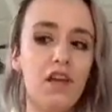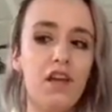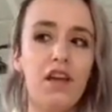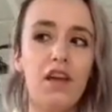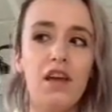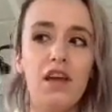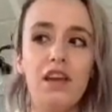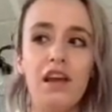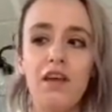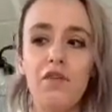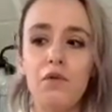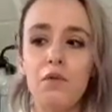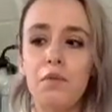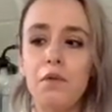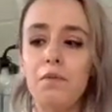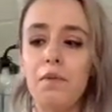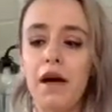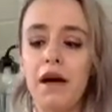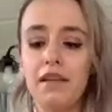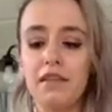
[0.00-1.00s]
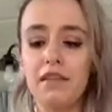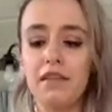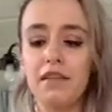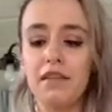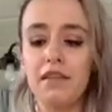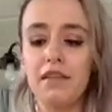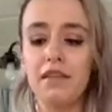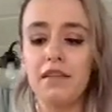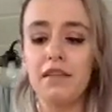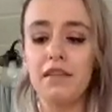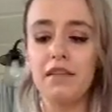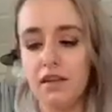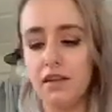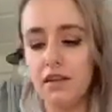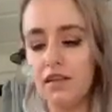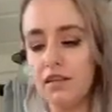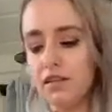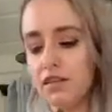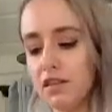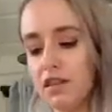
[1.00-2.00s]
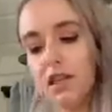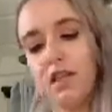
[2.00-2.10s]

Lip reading: And I will be back this weekend,